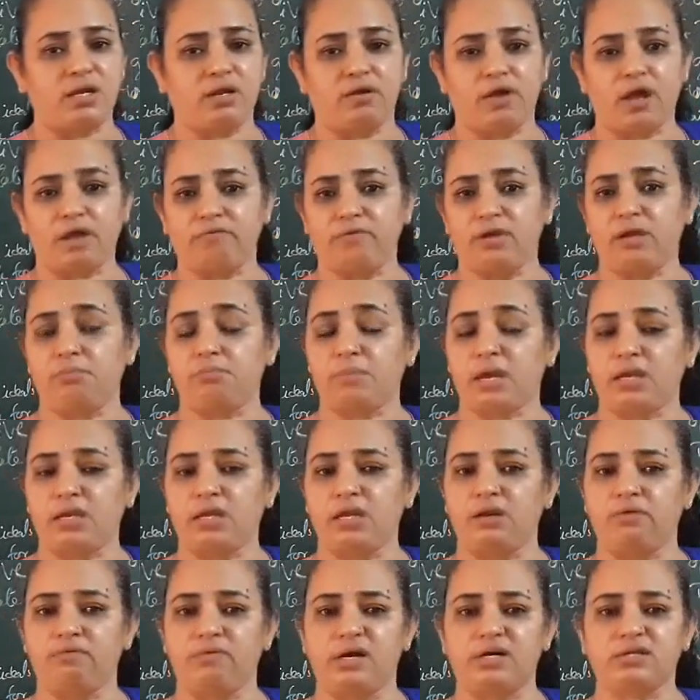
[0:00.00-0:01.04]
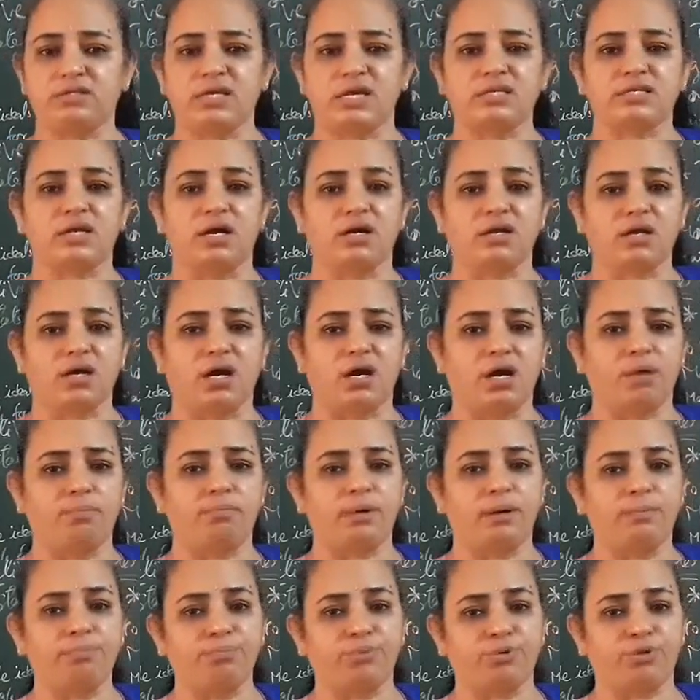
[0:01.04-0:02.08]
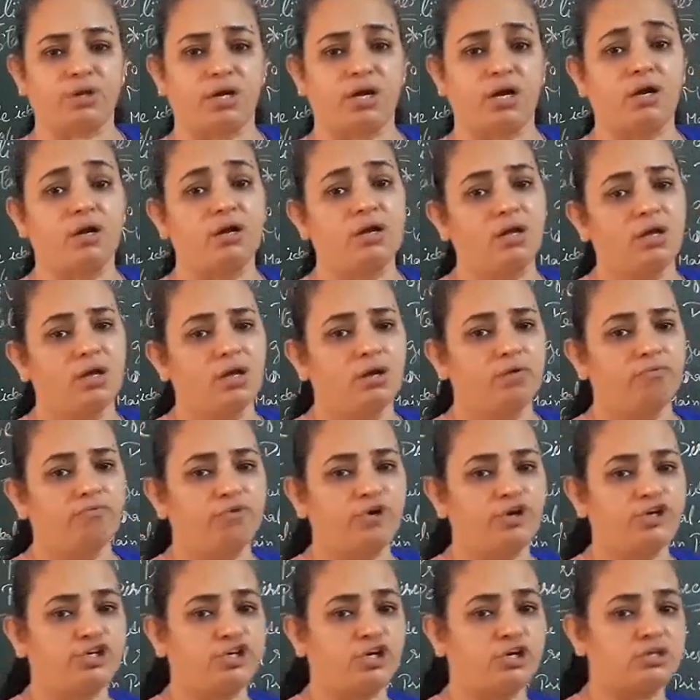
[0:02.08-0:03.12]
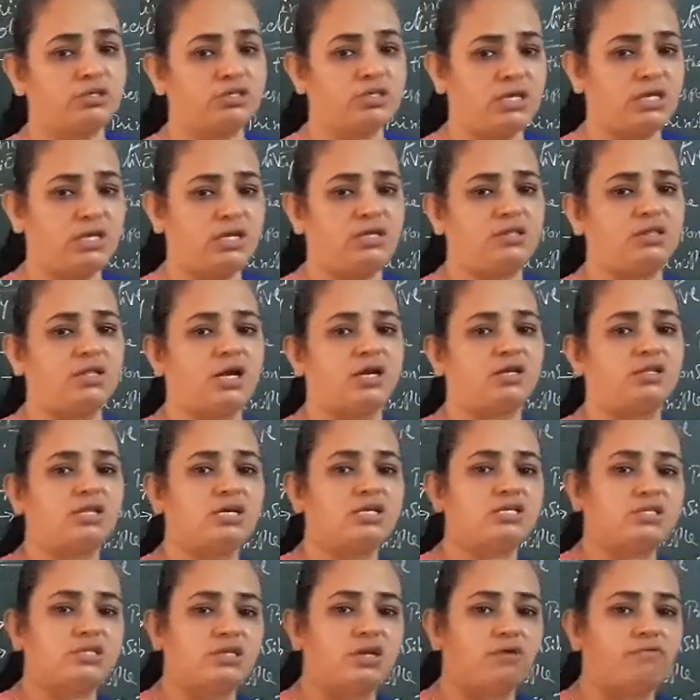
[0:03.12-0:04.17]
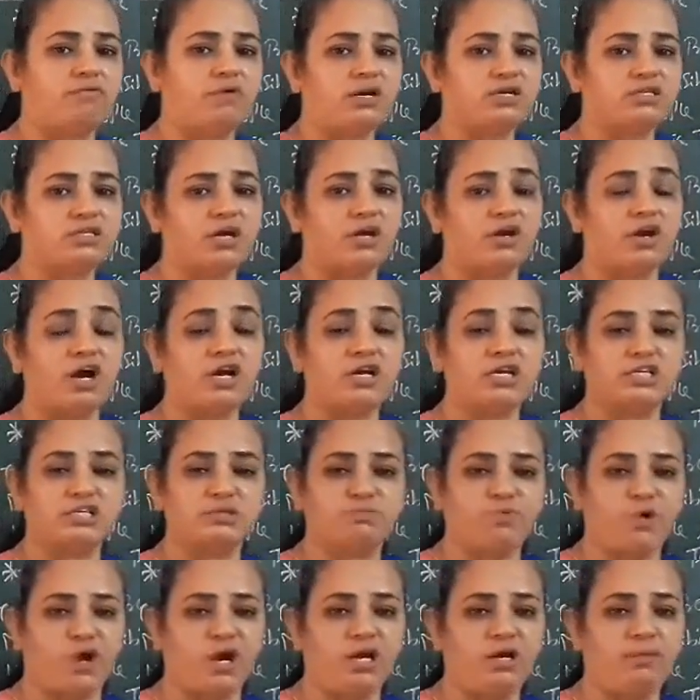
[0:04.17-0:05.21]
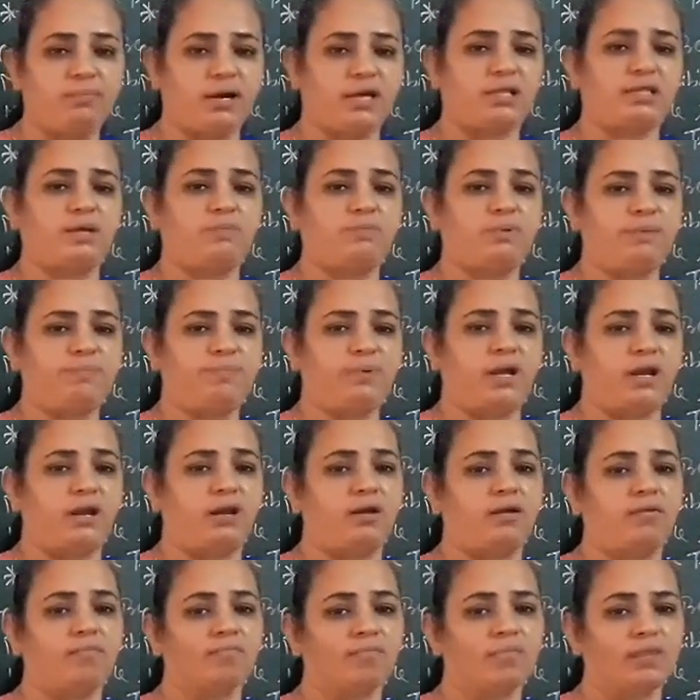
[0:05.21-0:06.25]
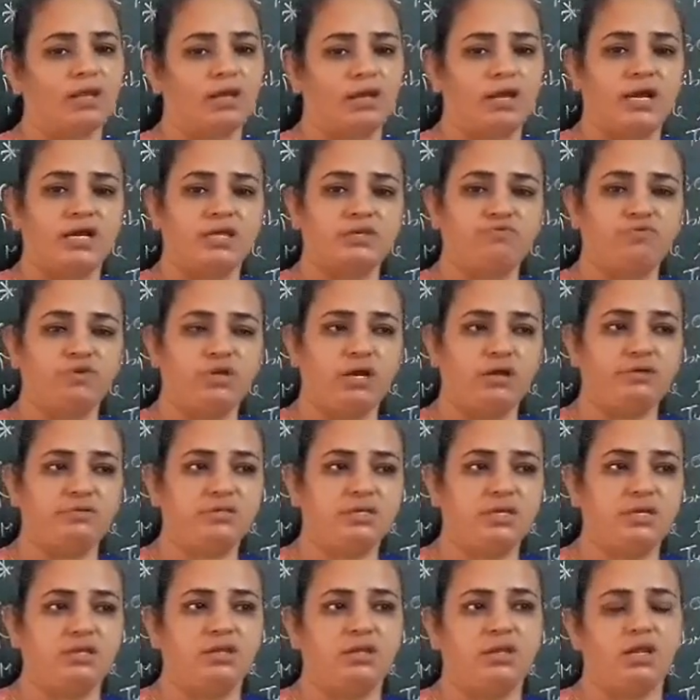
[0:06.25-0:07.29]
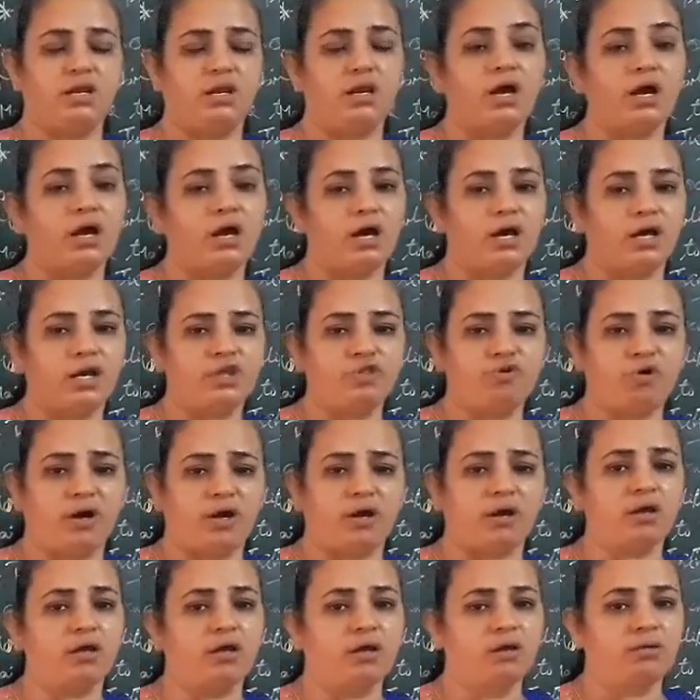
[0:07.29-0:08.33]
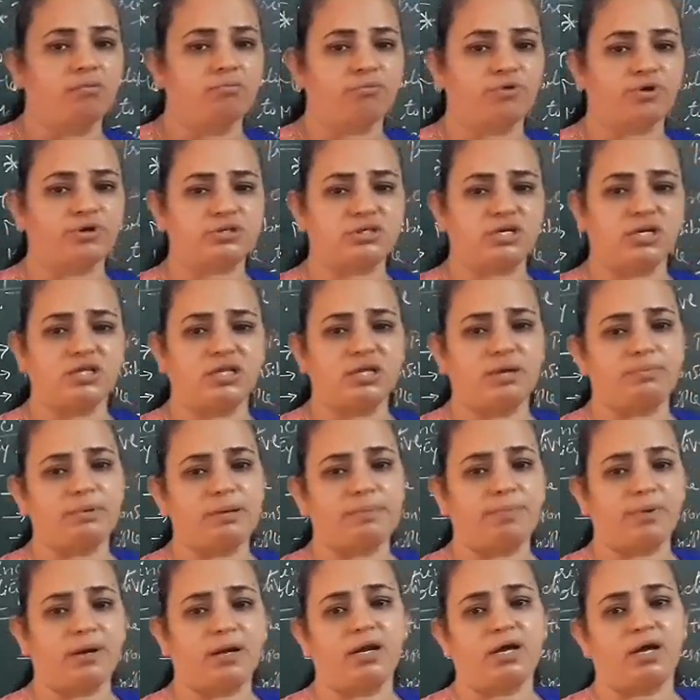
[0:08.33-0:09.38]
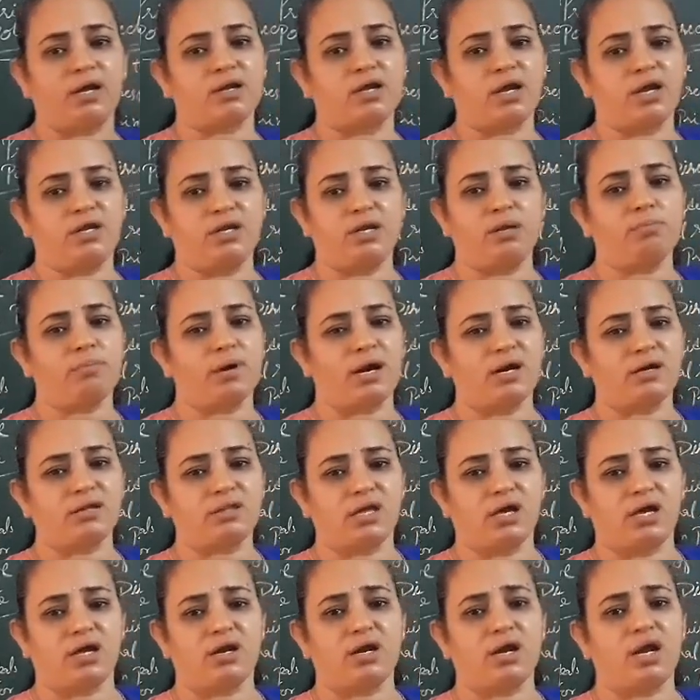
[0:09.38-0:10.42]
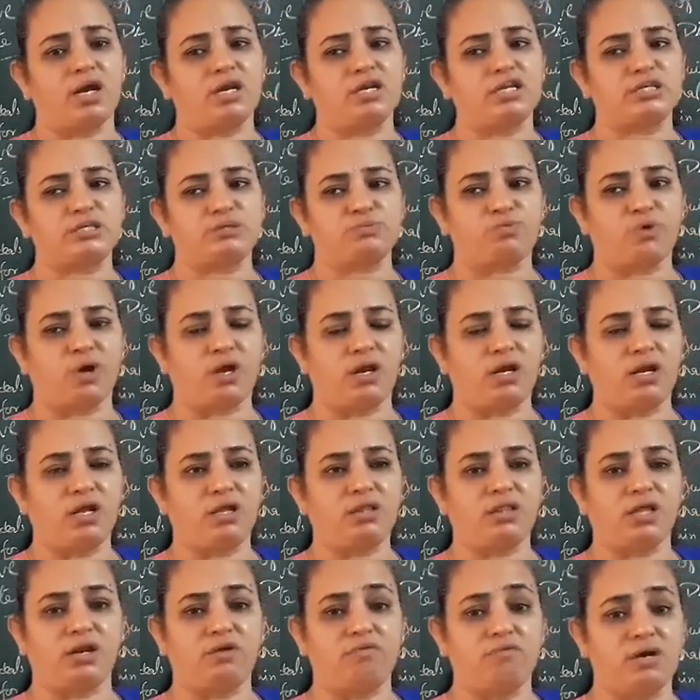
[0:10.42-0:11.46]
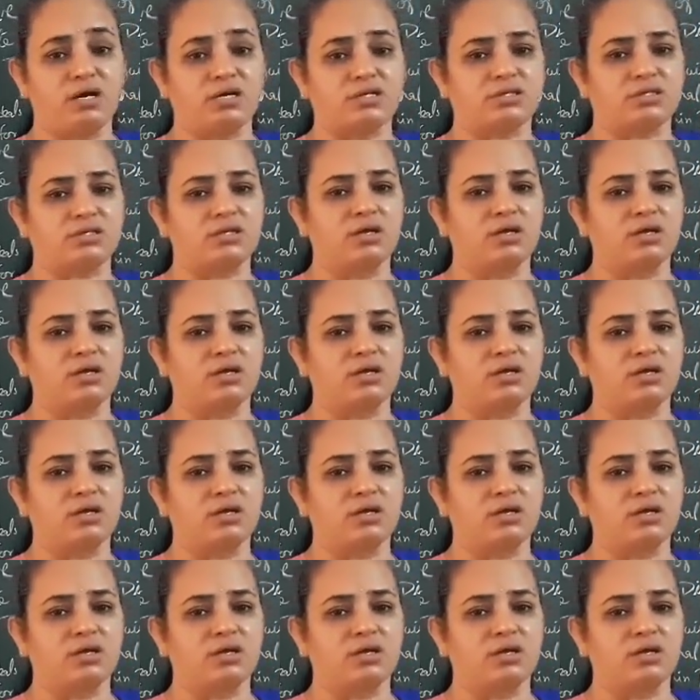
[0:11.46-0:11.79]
having many rivers as Ganga, Brahmaputra. We should see that these rivers are not spoiled by the people. As we have seen in Haridwar, mostly the people are getting bad there and spoiling the rivers